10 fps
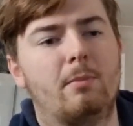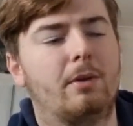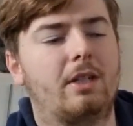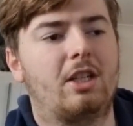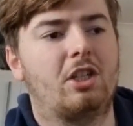the, the
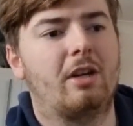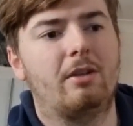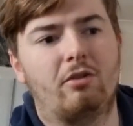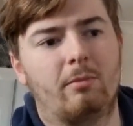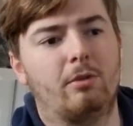body
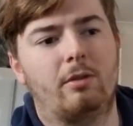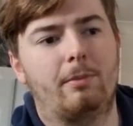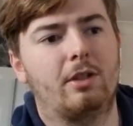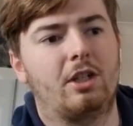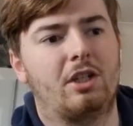shell, it's crimpled
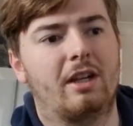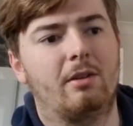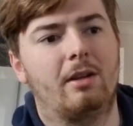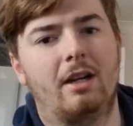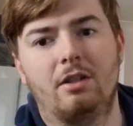the body
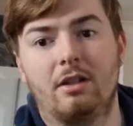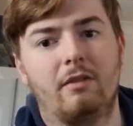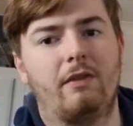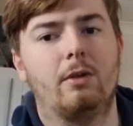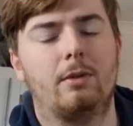shell under
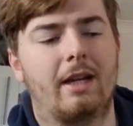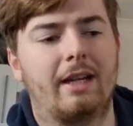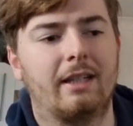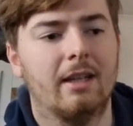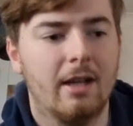the fuel
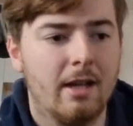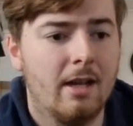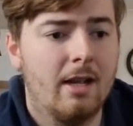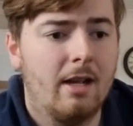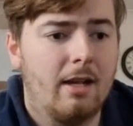tank,
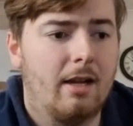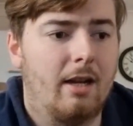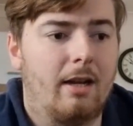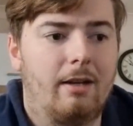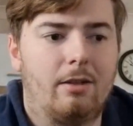
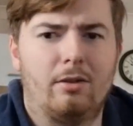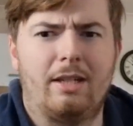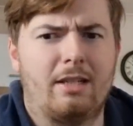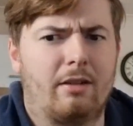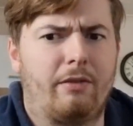uh, or
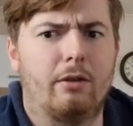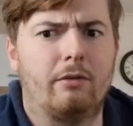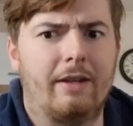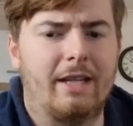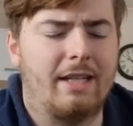at least the
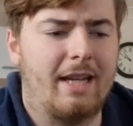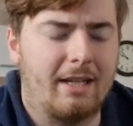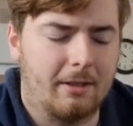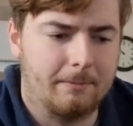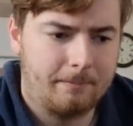fuel filler
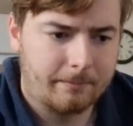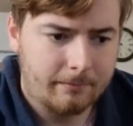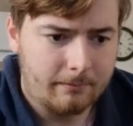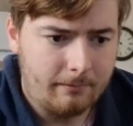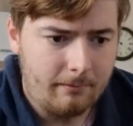neck.
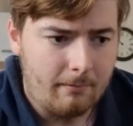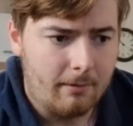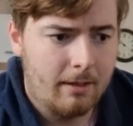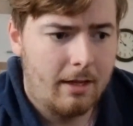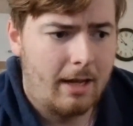
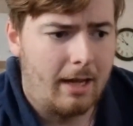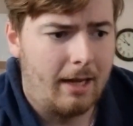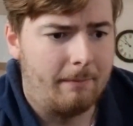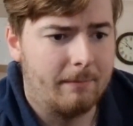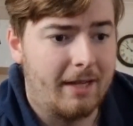
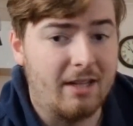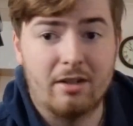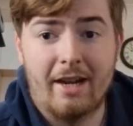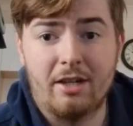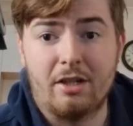Um,
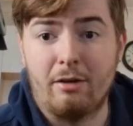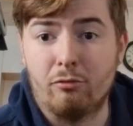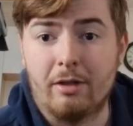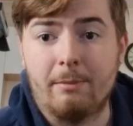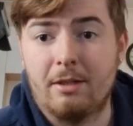it's
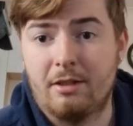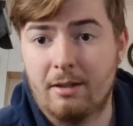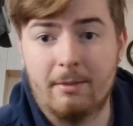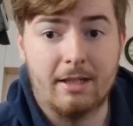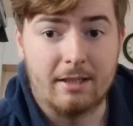actually ripped
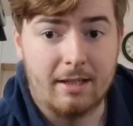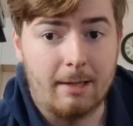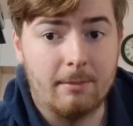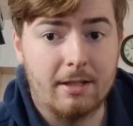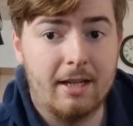some of the
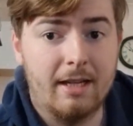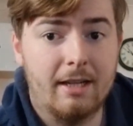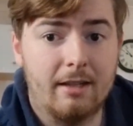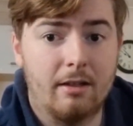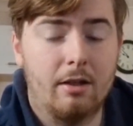seam
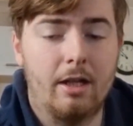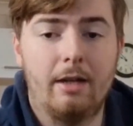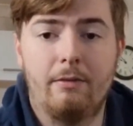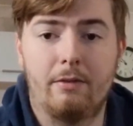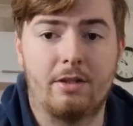sealer
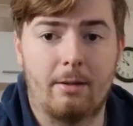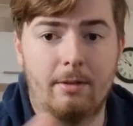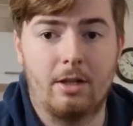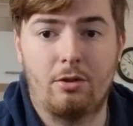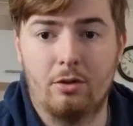uh, for
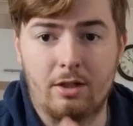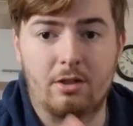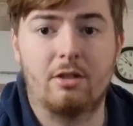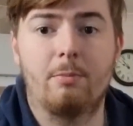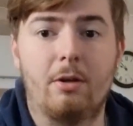some of the
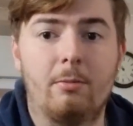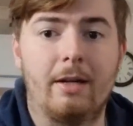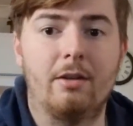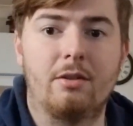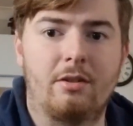joints and spot
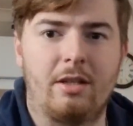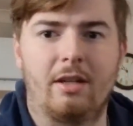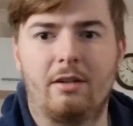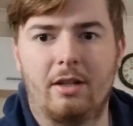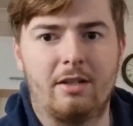welds,
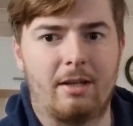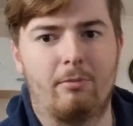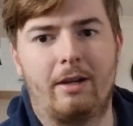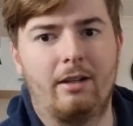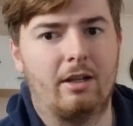you know, like
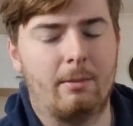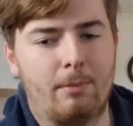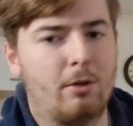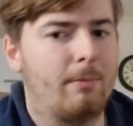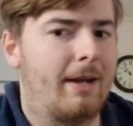separating like
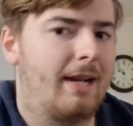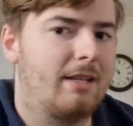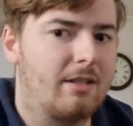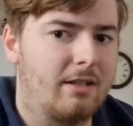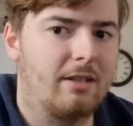the boot
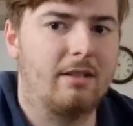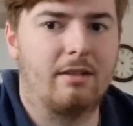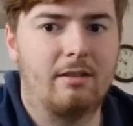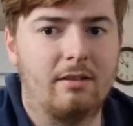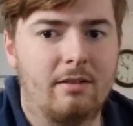pan to
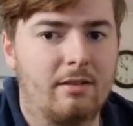the